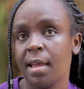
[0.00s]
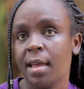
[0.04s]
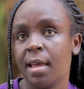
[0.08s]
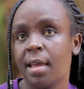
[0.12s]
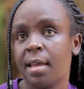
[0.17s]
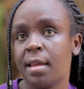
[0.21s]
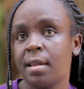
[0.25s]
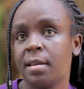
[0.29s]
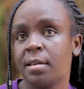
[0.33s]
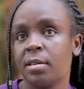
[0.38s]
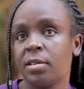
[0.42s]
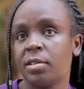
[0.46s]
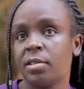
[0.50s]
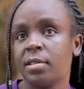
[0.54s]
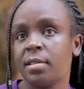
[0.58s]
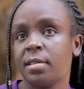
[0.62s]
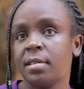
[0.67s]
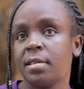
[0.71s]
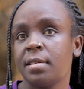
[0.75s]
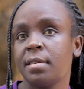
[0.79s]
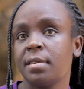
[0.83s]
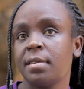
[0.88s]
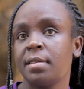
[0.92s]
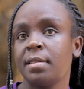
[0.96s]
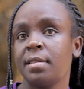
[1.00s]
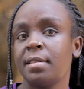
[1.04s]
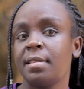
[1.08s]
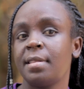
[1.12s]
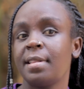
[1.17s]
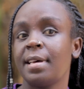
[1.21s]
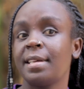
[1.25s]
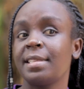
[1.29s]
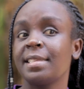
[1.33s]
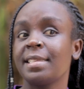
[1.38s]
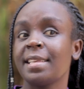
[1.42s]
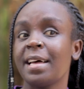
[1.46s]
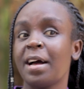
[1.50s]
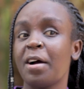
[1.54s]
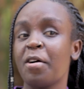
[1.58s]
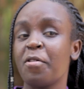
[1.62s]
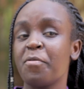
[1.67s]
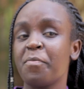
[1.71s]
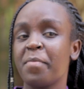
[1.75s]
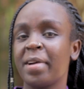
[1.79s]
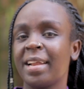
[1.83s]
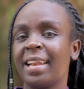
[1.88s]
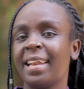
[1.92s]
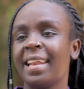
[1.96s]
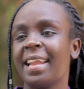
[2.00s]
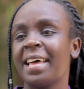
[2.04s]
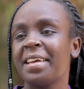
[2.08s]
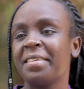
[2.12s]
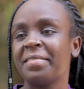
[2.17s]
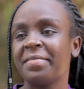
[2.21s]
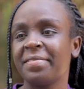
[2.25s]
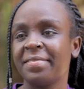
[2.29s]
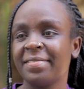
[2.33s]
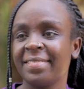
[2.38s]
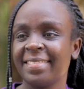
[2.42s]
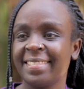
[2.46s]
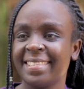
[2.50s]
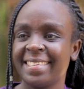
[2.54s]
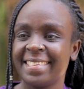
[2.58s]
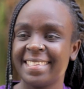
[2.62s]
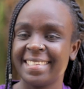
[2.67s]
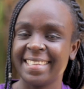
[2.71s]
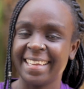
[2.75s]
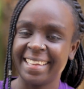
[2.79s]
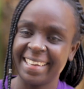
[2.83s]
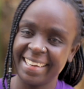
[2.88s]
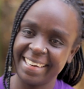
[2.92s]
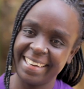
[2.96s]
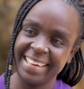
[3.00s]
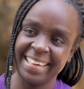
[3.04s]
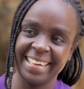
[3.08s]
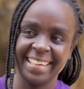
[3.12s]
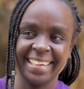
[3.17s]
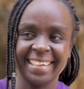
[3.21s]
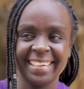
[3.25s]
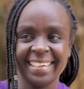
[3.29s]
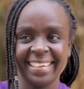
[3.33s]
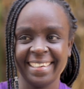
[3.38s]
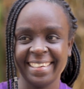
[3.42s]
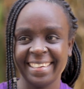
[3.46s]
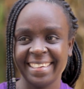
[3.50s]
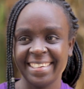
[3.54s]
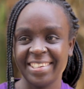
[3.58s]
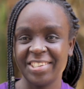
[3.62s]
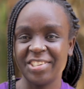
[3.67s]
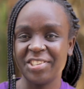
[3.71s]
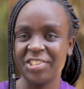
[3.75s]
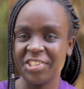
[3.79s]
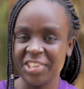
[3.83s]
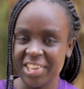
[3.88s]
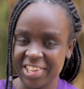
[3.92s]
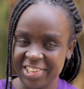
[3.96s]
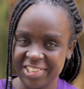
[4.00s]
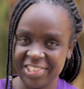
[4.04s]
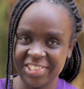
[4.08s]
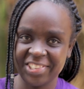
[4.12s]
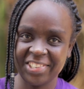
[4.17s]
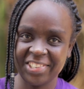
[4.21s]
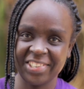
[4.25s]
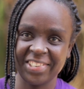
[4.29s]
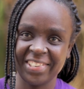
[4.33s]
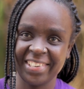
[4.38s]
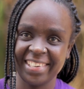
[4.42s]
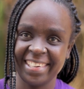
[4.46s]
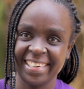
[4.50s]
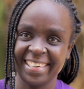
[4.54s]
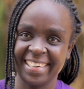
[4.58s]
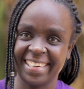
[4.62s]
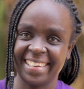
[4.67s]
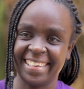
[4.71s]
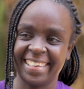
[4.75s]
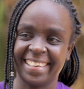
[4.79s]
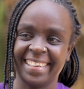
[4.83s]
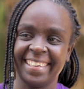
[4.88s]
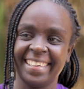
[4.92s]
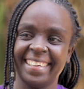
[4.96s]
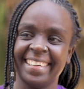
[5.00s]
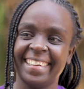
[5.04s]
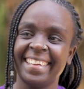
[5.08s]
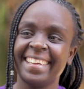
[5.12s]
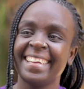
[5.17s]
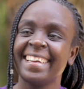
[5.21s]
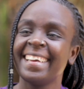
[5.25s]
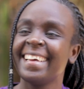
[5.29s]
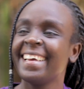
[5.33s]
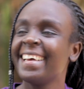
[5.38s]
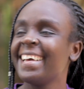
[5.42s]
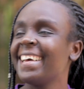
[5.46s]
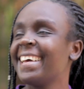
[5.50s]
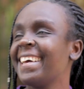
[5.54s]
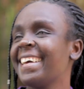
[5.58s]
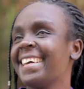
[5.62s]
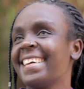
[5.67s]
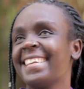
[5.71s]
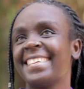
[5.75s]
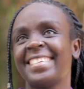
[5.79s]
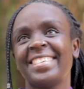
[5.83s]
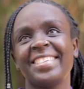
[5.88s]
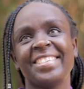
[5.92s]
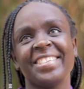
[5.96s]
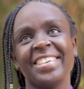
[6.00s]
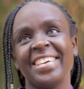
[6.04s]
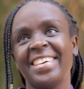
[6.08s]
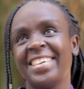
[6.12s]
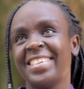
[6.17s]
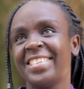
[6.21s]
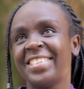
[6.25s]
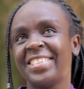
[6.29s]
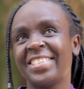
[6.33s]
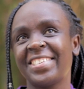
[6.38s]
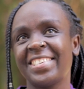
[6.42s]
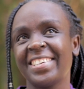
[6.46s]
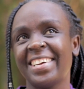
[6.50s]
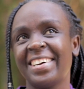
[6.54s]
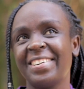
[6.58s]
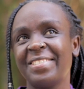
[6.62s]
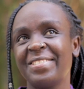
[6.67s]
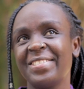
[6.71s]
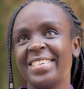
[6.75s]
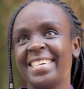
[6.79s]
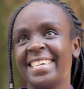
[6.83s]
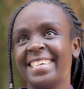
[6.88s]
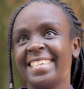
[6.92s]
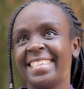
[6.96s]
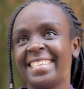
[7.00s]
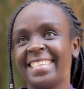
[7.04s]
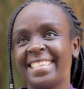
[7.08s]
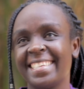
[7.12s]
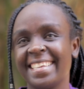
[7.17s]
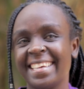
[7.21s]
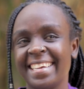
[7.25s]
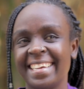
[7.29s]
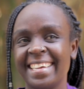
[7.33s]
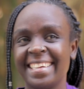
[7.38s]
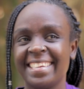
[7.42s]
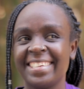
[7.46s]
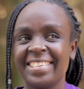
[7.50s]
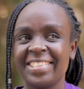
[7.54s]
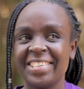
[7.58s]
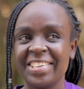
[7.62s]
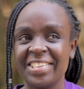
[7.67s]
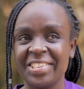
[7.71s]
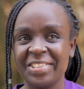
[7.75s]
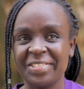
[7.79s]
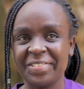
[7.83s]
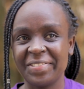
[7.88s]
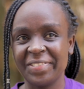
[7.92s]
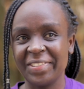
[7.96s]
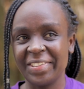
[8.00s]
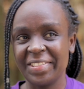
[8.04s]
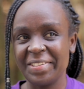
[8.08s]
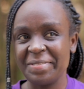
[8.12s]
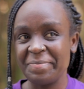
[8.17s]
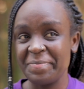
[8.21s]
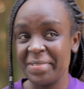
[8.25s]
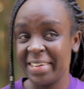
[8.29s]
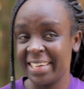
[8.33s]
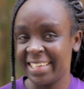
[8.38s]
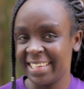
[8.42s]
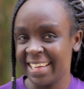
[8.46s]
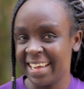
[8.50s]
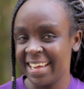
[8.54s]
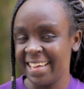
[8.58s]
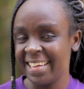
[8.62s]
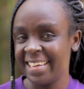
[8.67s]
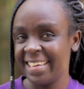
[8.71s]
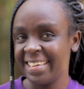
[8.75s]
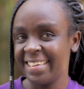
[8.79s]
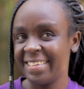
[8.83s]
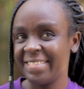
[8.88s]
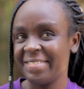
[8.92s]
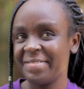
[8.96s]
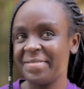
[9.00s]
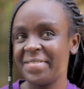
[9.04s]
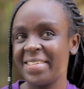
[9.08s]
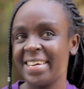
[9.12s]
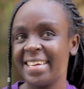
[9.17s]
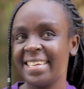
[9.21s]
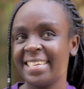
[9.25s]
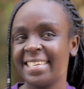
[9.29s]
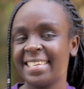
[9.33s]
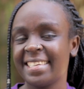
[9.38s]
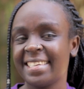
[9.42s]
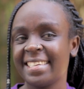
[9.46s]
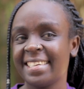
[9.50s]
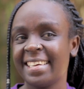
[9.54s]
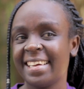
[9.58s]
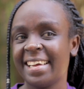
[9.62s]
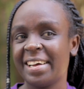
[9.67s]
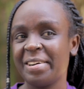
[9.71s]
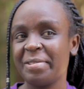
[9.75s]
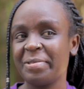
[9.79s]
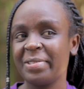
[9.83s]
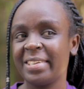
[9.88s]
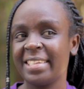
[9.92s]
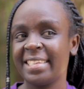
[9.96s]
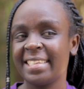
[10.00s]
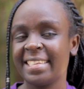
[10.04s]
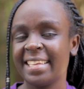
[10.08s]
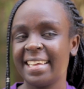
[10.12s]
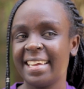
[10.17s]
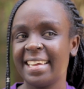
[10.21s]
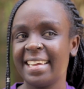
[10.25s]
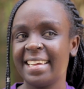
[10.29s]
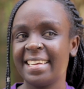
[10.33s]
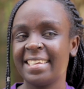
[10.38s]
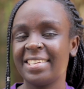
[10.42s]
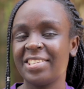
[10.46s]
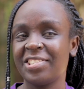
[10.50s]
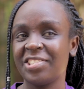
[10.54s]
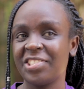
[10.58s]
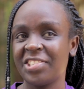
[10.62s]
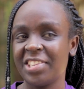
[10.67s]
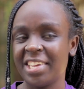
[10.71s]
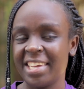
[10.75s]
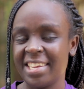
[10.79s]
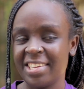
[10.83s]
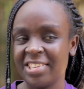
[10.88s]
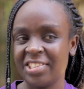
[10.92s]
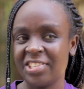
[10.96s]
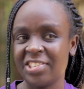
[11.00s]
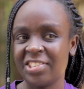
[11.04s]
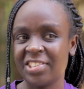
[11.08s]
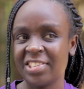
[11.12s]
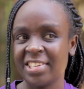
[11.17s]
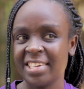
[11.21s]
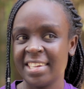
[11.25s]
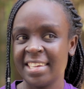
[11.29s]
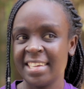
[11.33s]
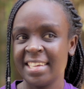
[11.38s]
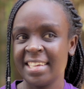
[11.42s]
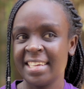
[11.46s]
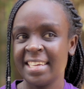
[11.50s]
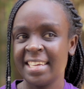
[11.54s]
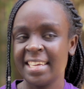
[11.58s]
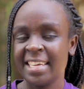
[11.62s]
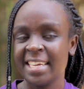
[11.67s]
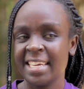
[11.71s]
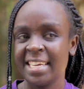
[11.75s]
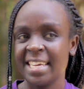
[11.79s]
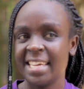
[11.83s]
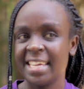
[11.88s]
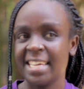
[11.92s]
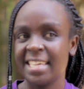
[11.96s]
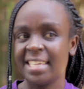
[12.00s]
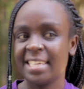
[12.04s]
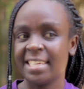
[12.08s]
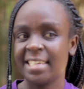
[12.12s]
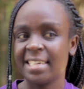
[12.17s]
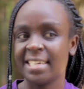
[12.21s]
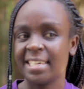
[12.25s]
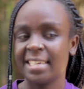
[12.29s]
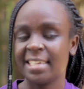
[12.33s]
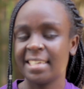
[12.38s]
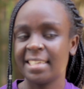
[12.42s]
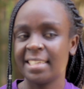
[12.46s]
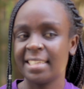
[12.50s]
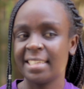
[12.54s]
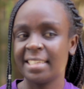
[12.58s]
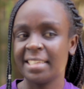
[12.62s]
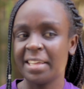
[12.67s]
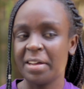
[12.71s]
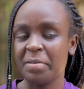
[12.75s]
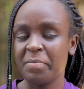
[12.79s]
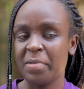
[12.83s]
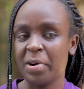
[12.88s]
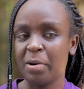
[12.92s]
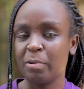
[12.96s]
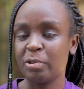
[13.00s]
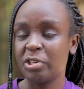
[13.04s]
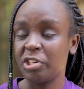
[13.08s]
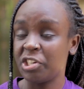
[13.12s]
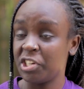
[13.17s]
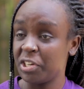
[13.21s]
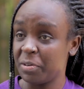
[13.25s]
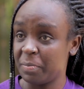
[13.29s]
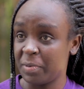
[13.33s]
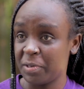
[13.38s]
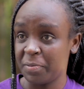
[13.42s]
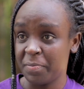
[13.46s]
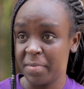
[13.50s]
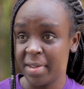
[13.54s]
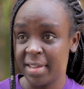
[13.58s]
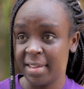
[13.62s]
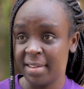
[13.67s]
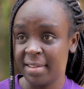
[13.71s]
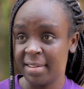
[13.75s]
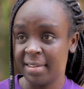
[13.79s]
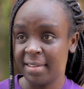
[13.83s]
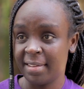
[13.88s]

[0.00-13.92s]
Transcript: And that's how my life suddenly changed. It changed. I wouldn't say it changed for the better, but I would say it changed and somehow shaped me.